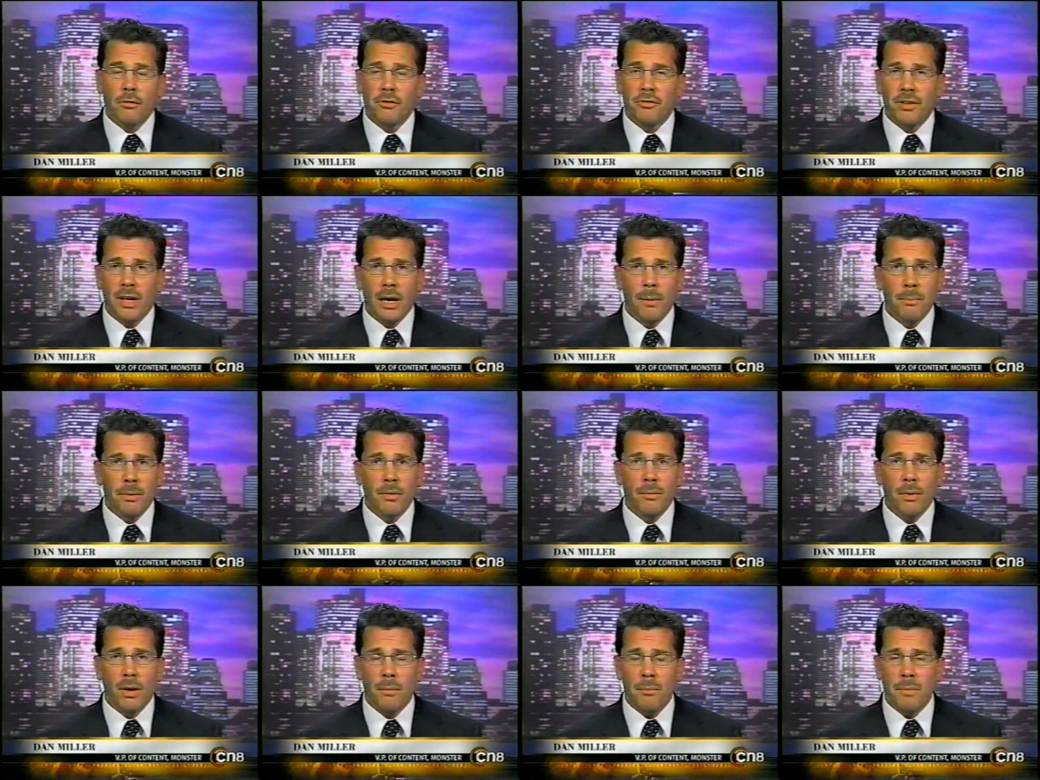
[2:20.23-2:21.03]
set up
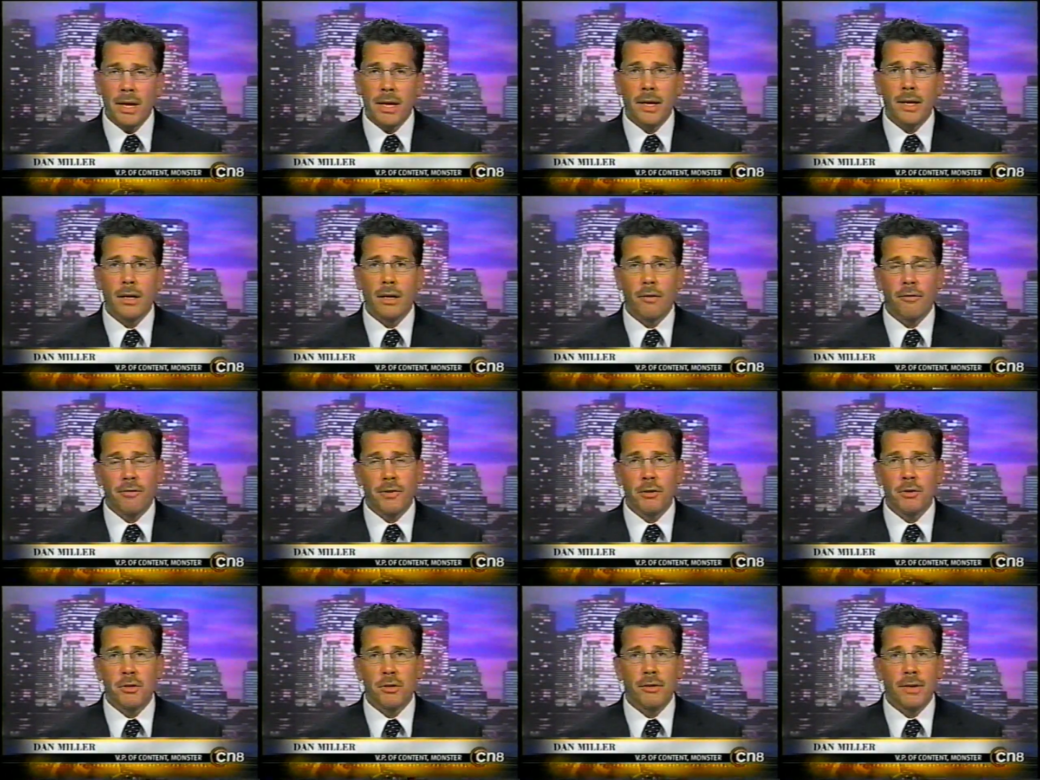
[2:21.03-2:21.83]
a meeting at a
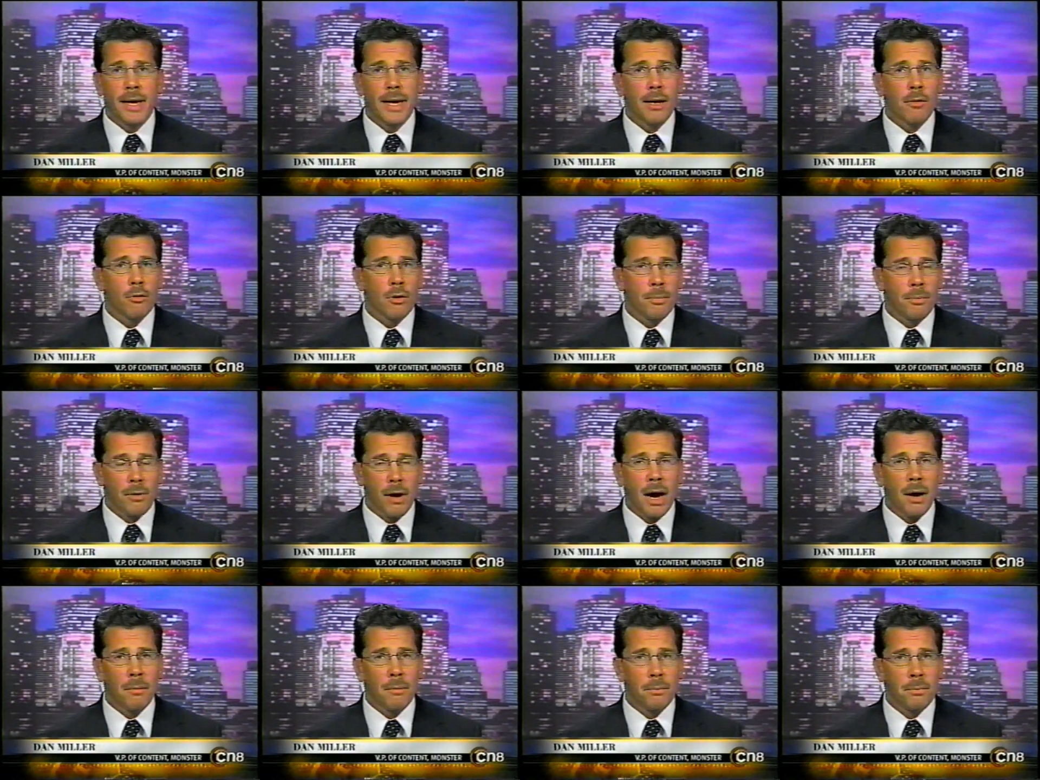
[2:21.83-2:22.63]
future date where
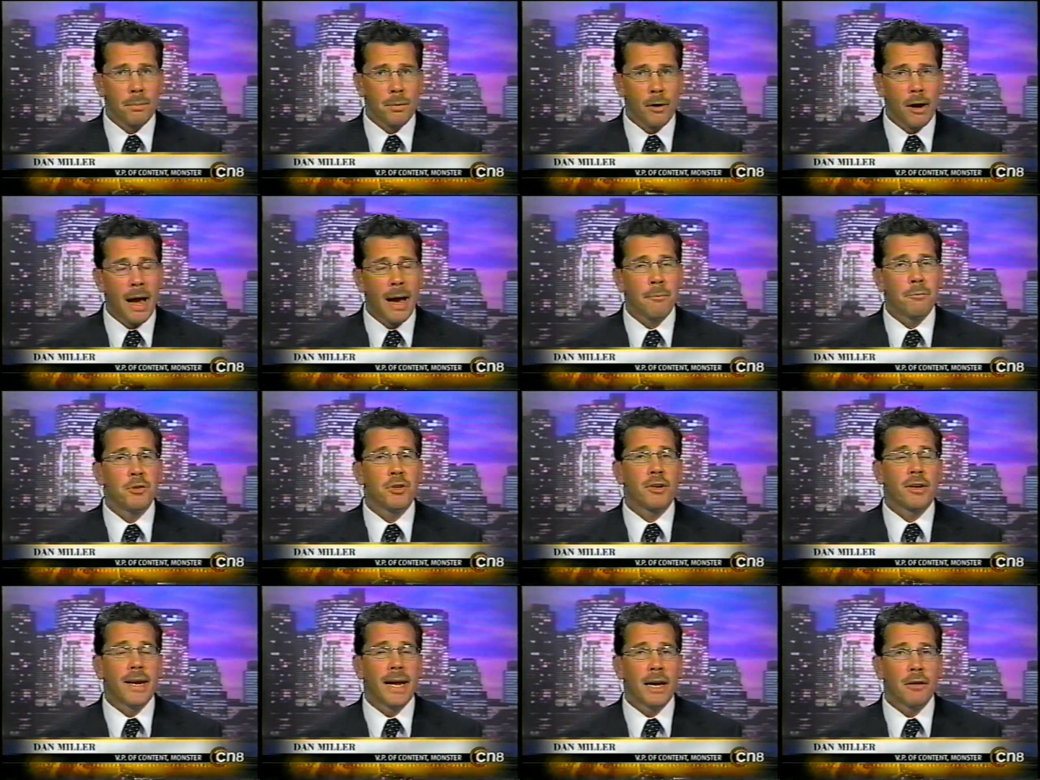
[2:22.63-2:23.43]
perhaps
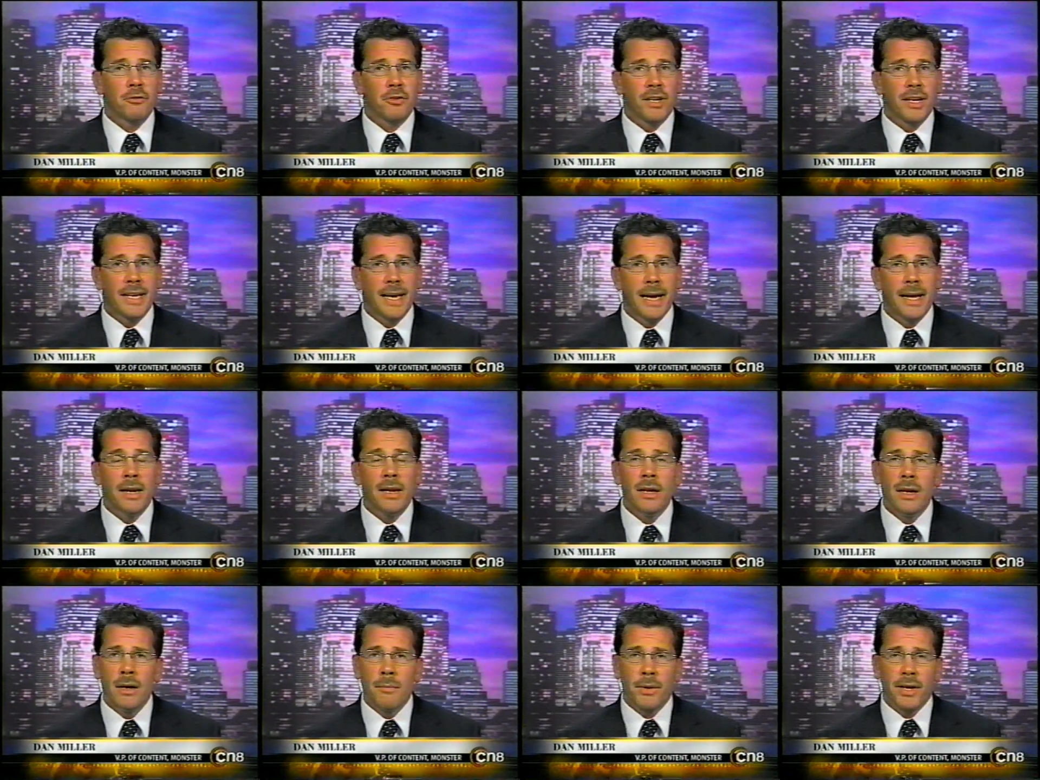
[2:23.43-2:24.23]
you can ask again.